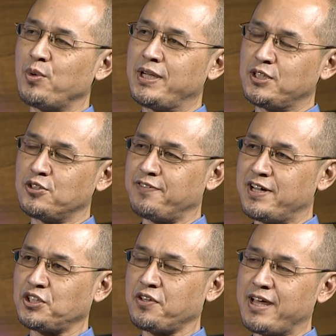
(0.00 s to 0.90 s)
went into
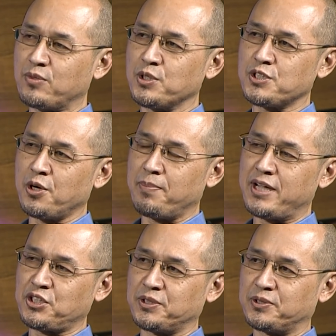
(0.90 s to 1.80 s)
fashion, that was your
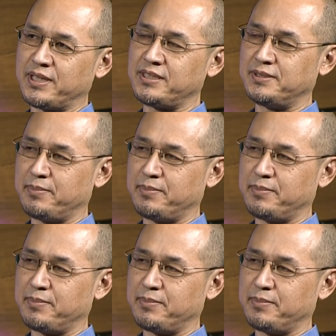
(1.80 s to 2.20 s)
passion, right, in the